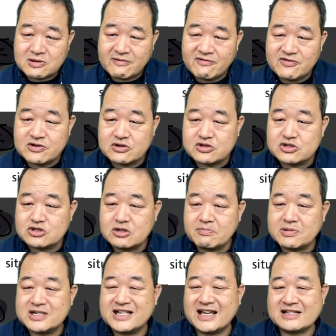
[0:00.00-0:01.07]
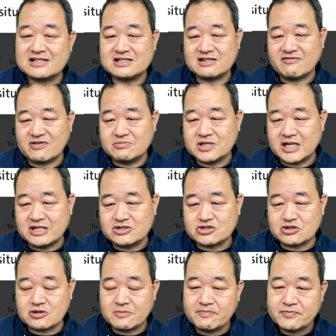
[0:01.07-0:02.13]
and fear is to protect us from
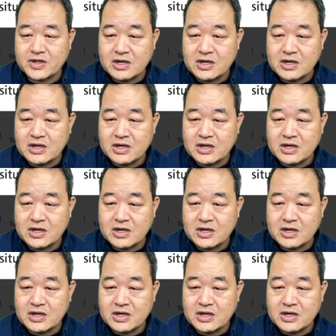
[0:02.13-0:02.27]
danger.